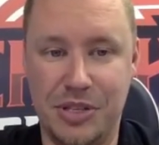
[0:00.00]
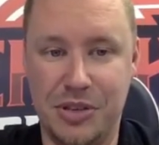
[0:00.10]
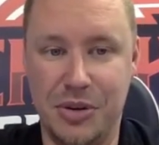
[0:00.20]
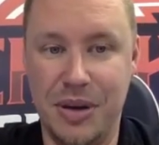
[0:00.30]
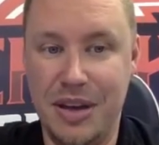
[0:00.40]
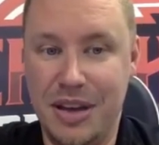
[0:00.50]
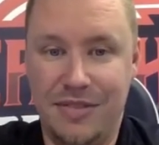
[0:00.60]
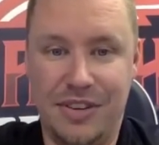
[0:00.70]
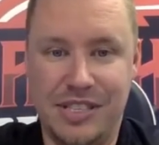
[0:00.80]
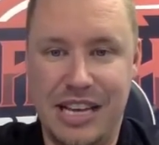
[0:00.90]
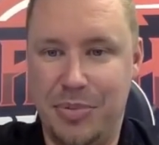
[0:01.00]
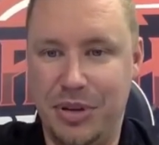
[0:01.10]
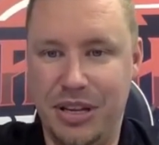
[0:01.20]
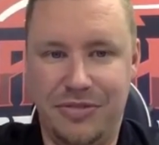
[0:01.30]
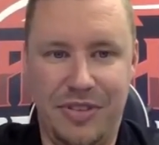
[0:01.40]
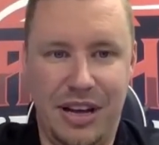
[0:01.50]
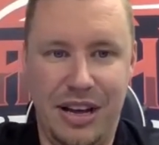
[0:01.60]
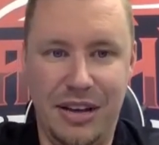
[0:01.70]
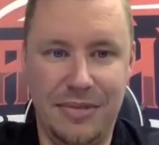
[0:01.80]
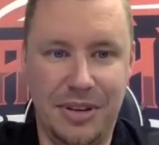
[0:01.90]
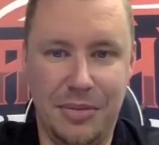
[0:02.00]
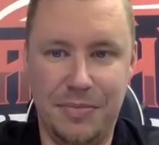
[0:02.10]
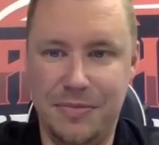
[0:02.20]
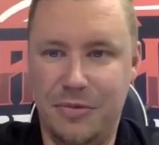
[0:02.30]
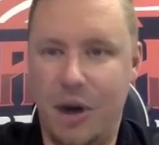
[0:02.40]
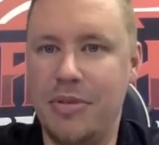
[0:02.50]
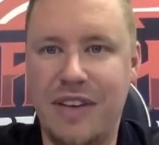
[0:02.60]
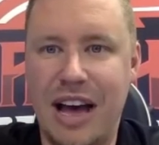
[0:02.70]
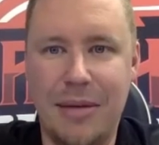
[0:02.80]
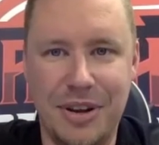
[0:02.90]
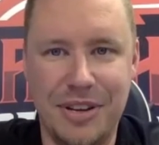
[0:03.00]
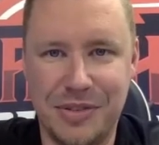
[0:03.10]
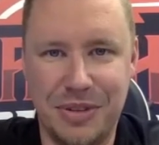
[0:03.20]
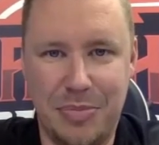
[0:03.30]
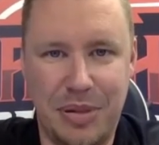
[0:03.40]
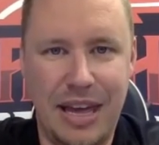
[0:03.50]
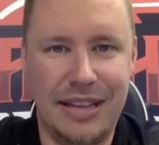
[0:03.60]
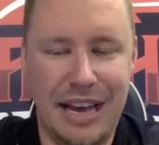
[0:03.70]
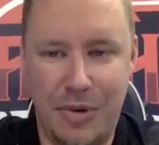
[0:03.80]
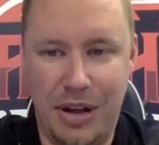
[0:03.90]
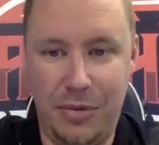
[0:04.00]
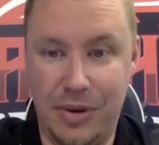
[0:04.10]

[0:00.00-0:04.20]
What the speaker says: So, for example, if Robbie Fabry isn't really playing that well,